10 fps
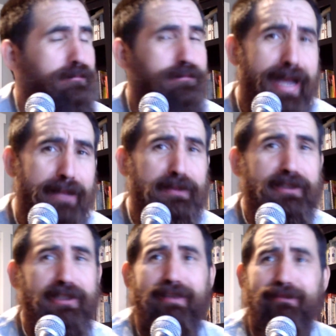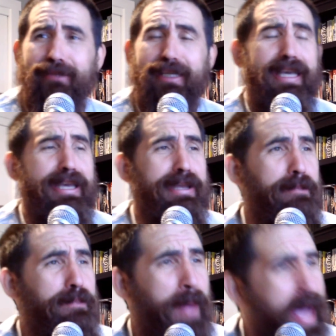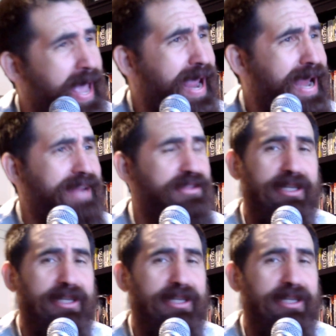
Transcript: reps are getting paid.